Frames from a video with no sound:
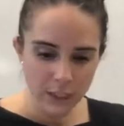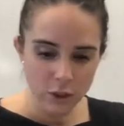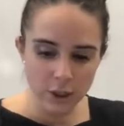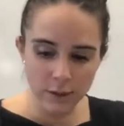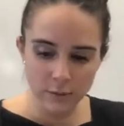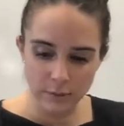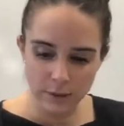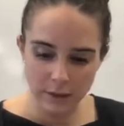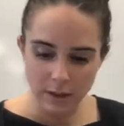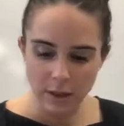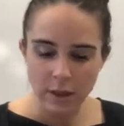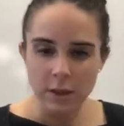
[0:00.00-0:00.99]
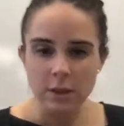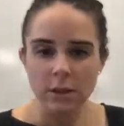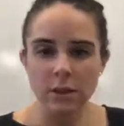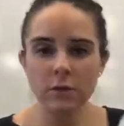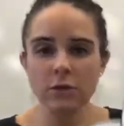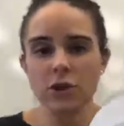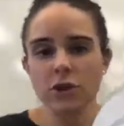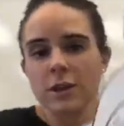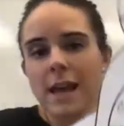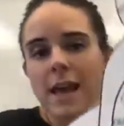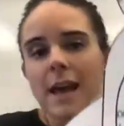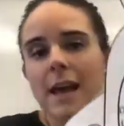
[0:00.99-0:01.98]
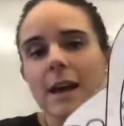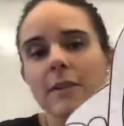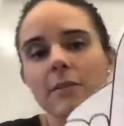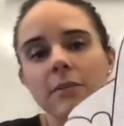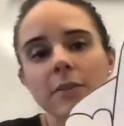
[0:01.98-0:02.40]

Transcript: so you should have